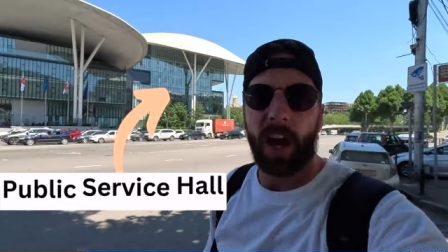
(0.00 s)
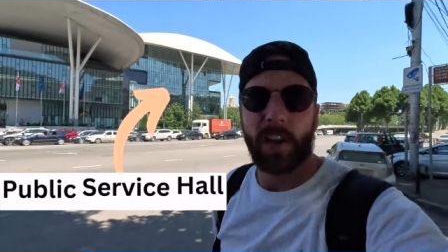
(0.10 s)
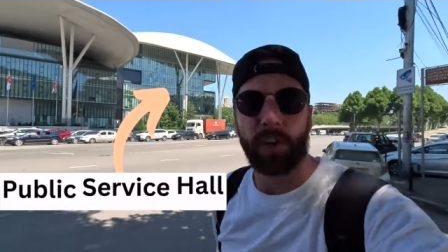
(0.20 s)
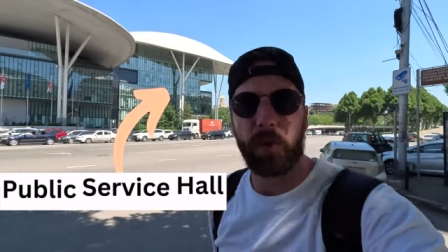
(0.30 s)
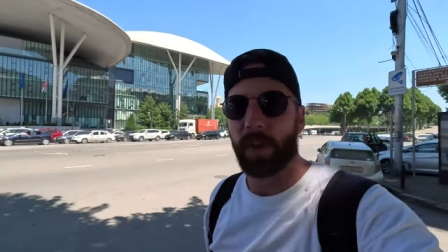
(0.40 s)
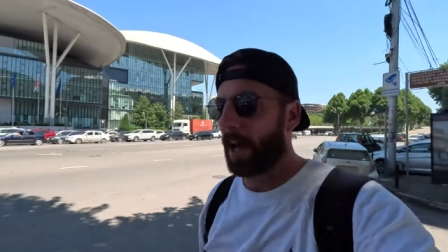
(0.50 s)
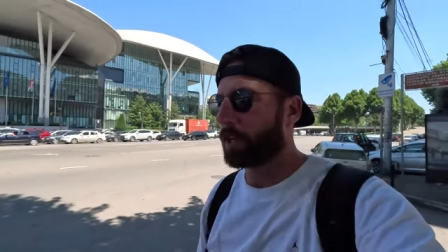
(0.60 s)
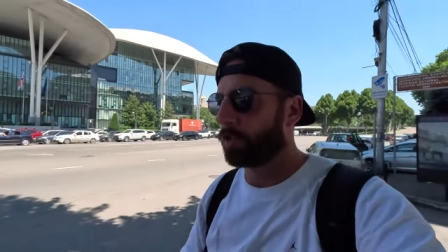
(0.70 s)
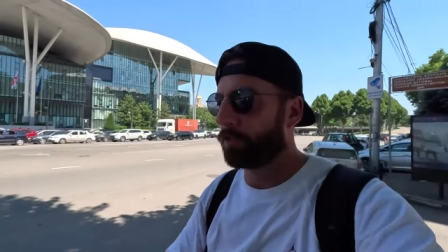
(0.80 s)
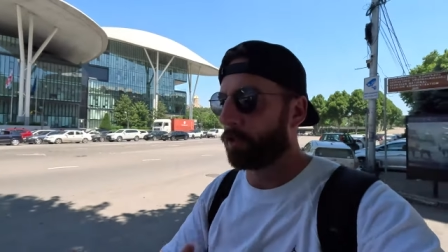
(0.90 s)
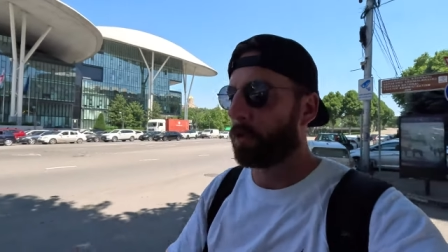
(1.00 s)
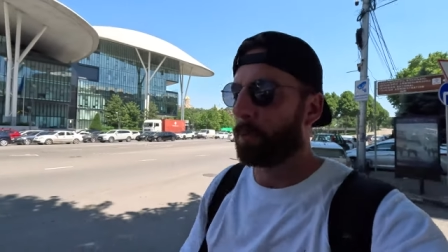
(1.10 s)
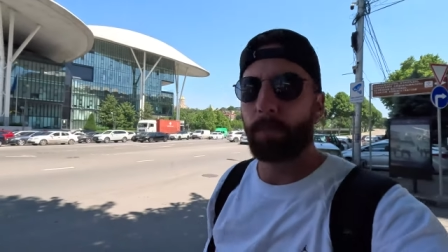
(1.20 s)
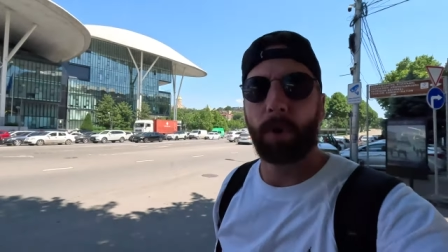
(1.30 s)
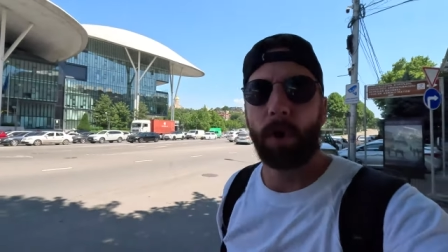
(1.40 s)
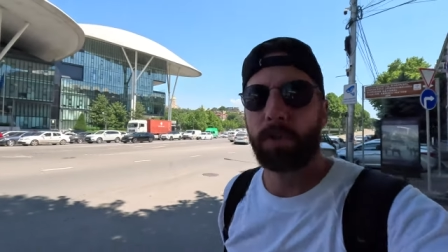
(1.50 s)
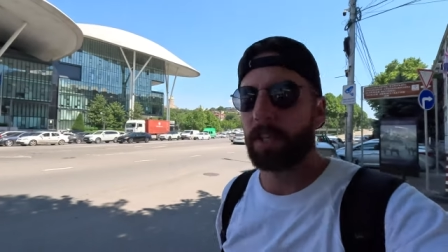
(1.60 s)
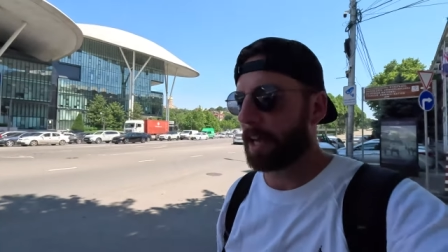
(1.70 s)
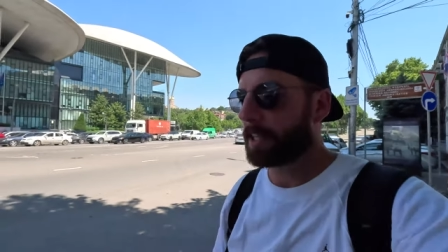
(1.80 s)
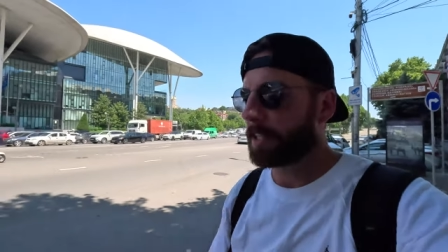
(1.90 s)
and do the actual formal
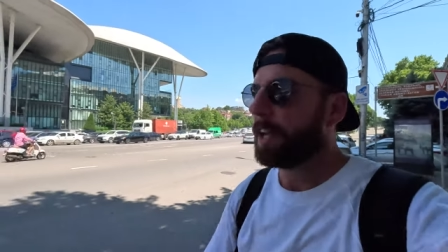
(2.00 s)
process.